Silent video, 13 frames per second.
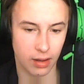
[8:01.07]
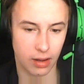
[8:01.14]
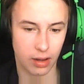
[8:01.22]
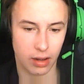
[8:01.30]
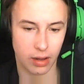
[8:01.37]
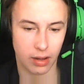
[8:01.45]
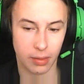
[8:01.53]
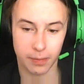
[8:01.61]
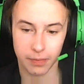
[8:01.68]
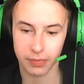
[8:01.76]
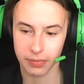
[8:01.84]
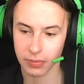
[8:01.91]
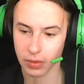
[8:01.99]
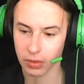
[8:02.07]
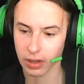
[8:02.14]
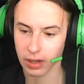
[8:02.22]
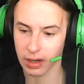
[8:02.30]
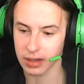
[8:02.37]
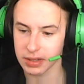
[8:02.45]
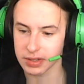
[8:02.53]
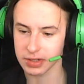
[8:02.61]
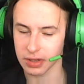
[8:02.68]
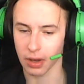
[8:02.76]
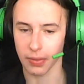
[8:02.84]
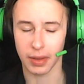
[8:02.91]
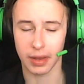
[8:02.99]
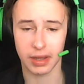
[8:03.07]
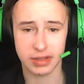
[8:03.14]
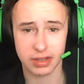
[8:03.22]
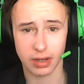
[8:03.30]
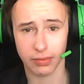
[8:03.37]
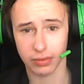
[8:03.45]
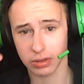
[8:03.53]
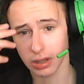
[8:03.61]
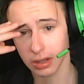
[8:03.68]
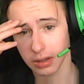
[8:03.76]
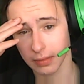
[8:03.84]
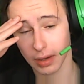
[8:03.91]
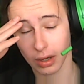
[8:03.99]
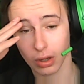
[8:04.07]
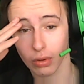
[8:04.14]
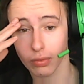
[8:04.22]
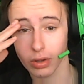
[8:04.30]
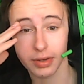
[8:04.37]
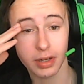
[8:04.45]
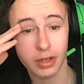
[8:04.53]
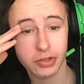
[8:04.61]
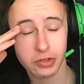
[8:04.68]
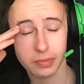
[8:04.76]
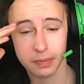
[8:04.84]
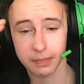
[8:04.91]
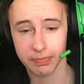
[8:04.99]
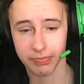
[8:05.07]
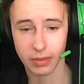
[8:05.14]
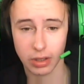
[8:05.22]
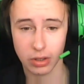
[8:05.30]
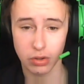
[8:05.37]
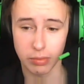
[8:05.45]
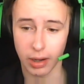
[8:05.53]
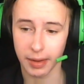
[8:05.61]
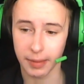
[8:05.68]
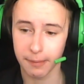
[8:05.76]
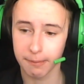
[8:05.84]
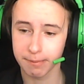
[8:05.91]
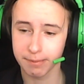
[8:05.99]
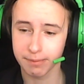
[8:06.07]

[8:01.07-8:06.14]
Um, okay, guys, I think it's enough for today. Thank you for your attention. Goodbye.